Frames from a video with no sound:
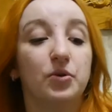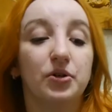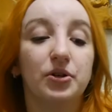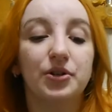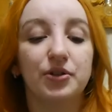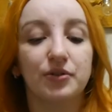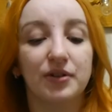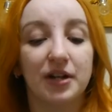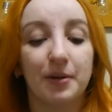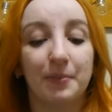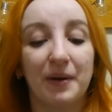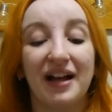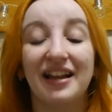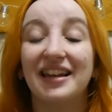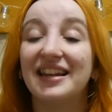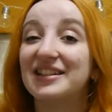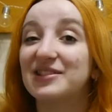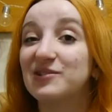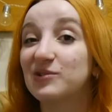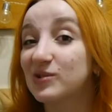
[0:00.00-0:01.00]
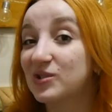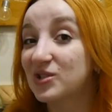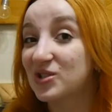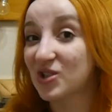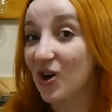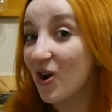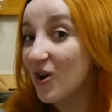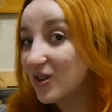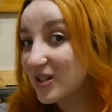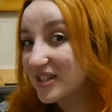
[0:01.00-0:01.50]
wondering about a little
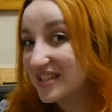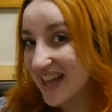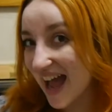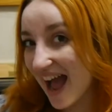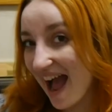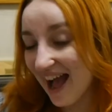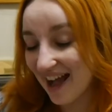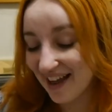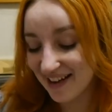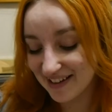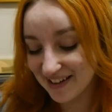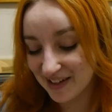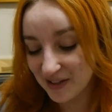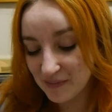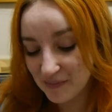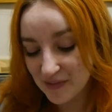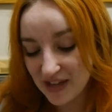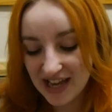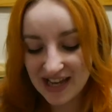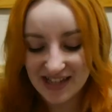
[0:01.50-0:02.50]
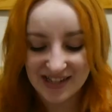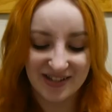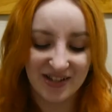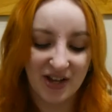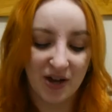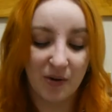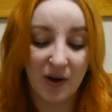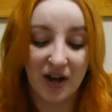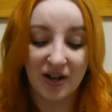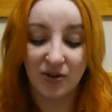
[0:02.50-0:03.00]
dog tag.
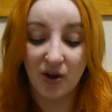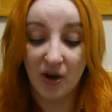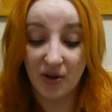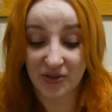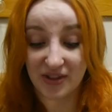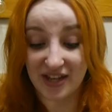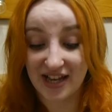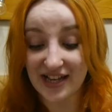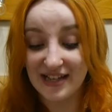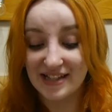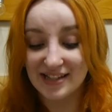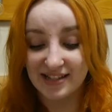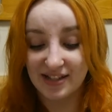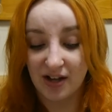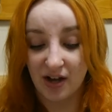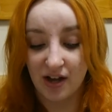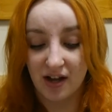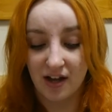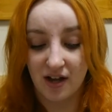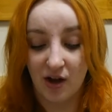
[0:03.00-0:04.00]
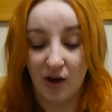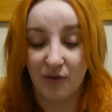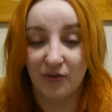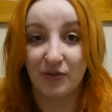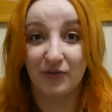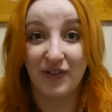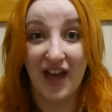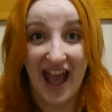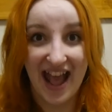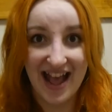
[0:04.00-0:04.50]
So I got this
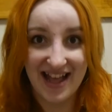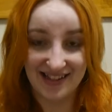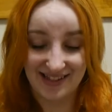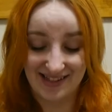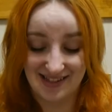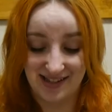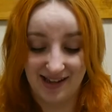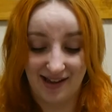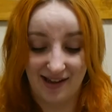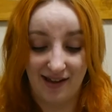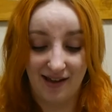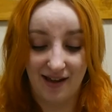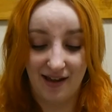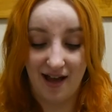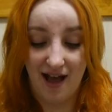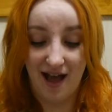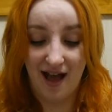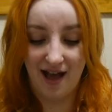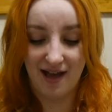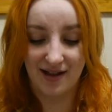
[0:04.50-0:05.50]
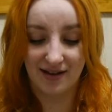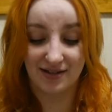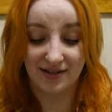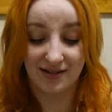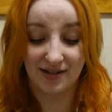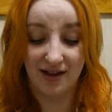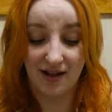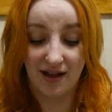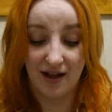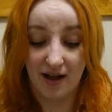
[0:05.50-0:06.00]
off of Etsy,
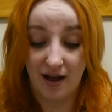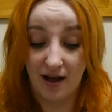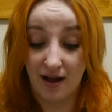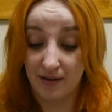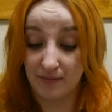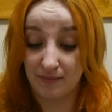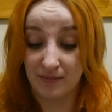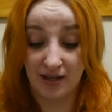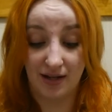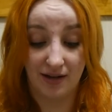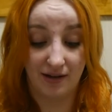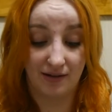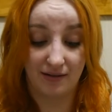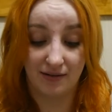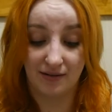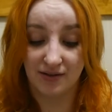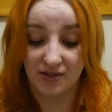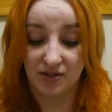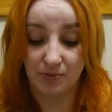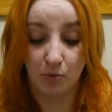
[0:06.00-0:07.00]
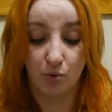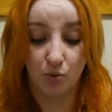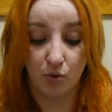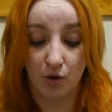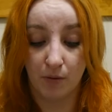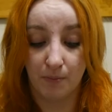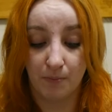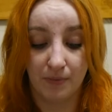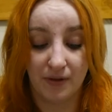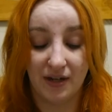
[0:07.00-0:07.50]
and I mean, small
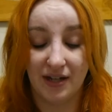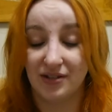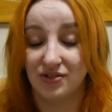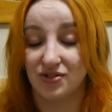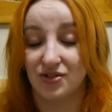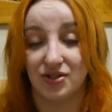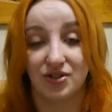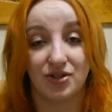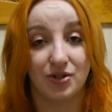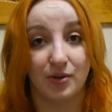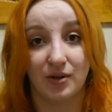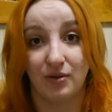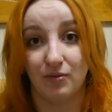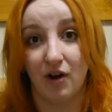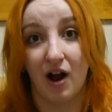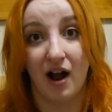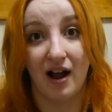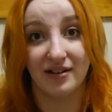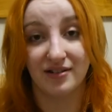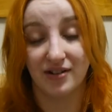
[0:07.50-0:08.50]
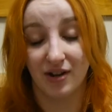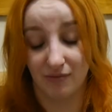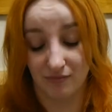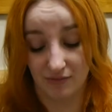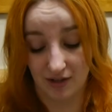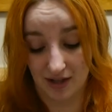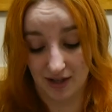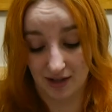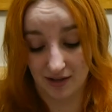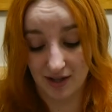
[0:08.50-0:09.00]
companies just do it right,
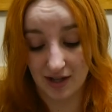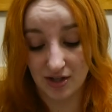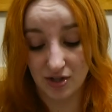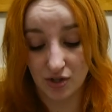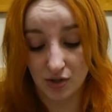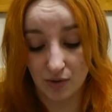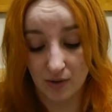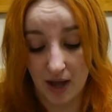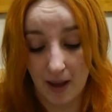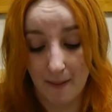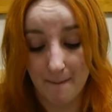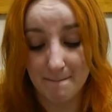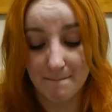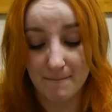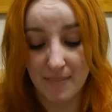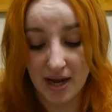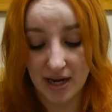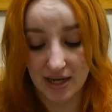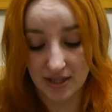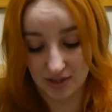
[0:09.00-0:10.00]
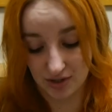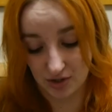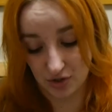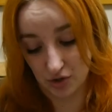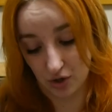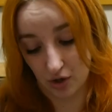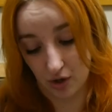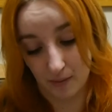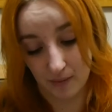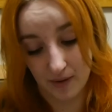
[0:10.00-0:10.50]
don't they? They do an
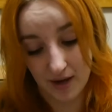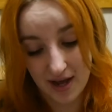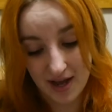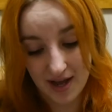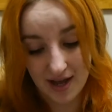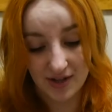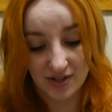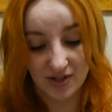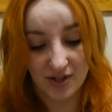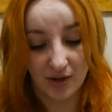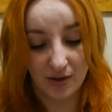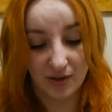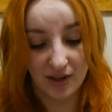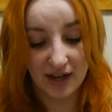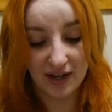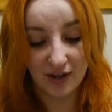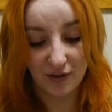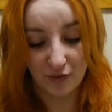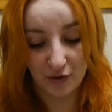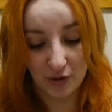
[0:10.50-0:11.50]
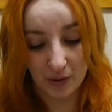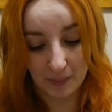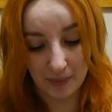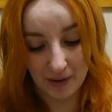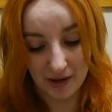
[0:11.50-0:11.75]
amazing job. So thank you for your